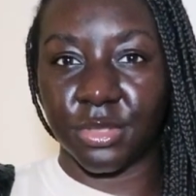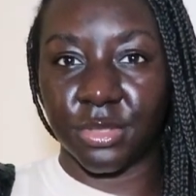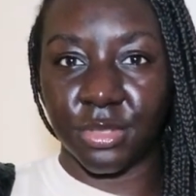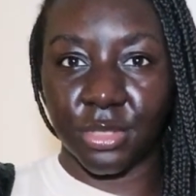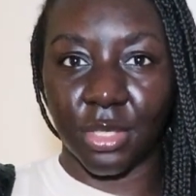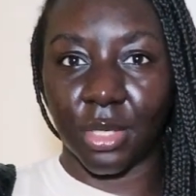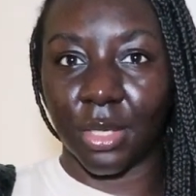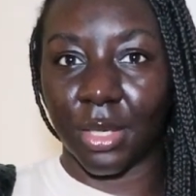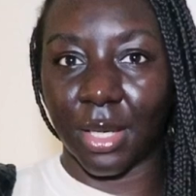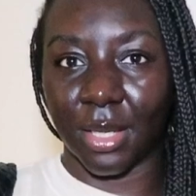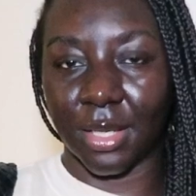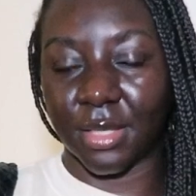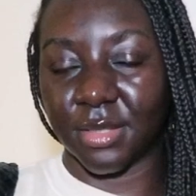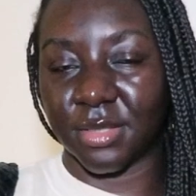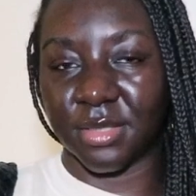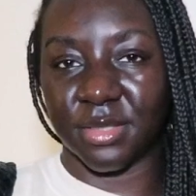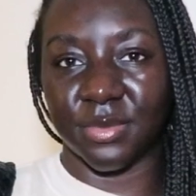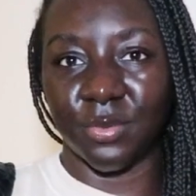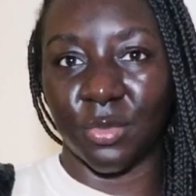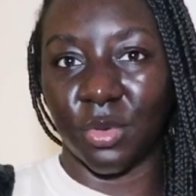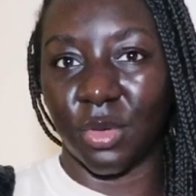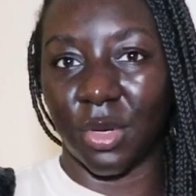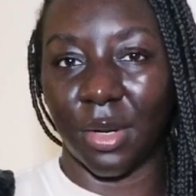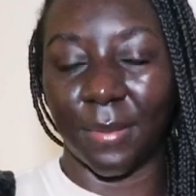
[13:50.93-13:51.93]
you know, like a
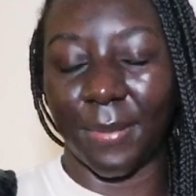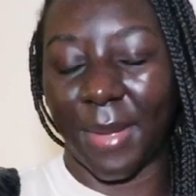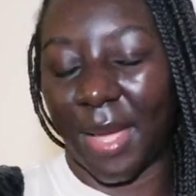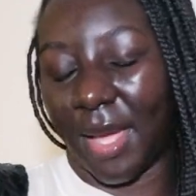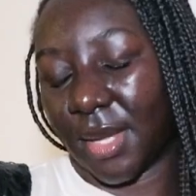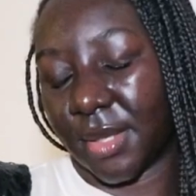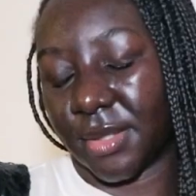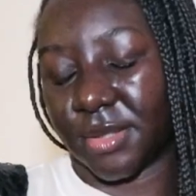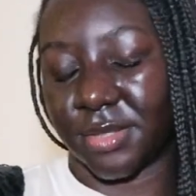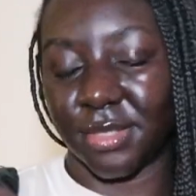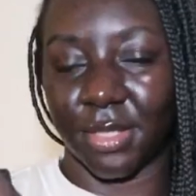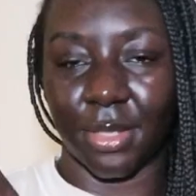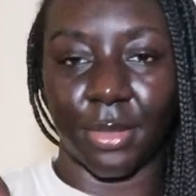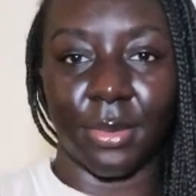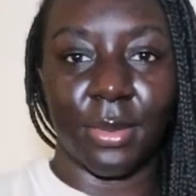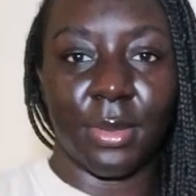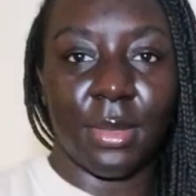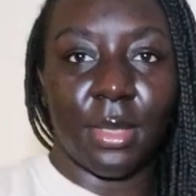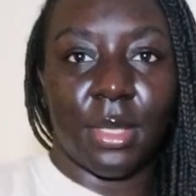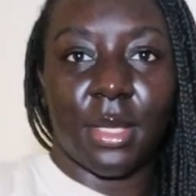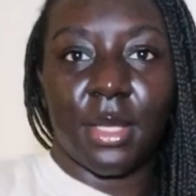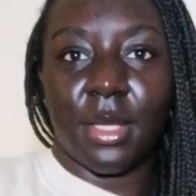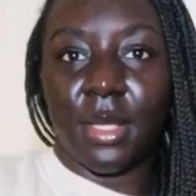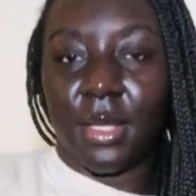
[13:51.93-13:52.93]
smaller bag. So
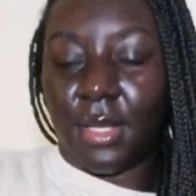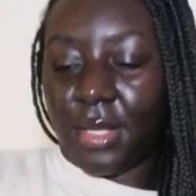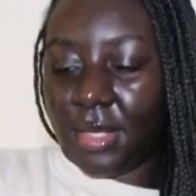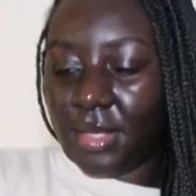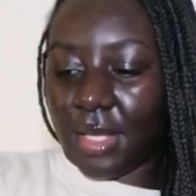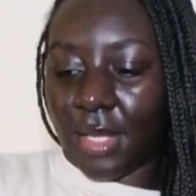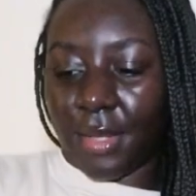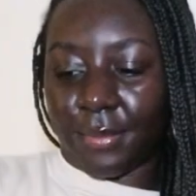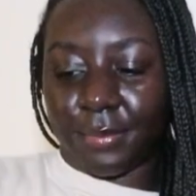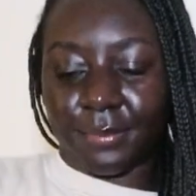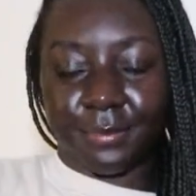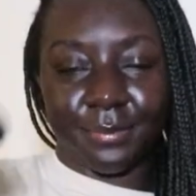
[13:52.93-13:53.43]
yeah,